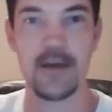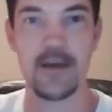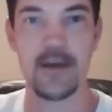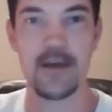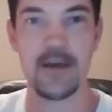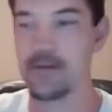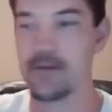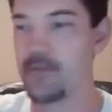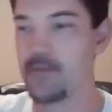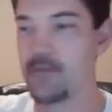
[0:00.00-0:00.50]

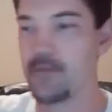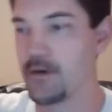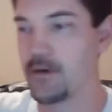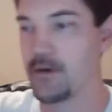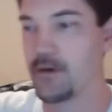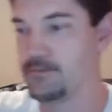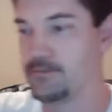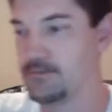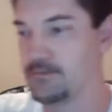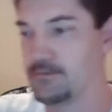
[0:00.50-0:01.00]
anymore.
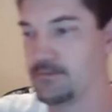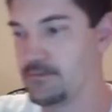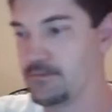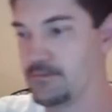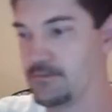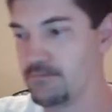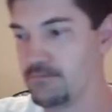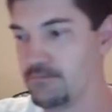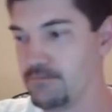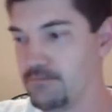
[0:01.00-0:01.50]

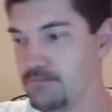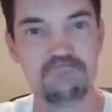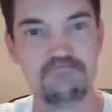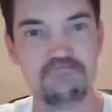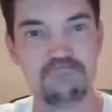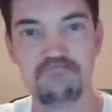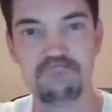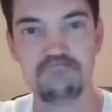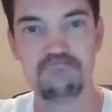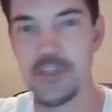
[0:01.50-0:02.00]

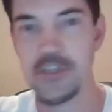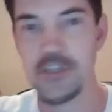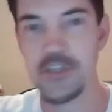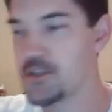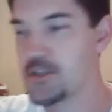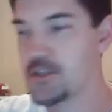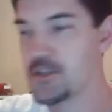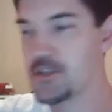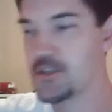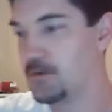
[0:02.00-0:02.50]
You just
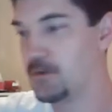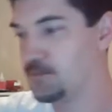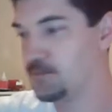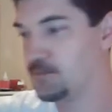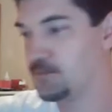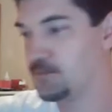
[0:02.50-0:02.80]
don't.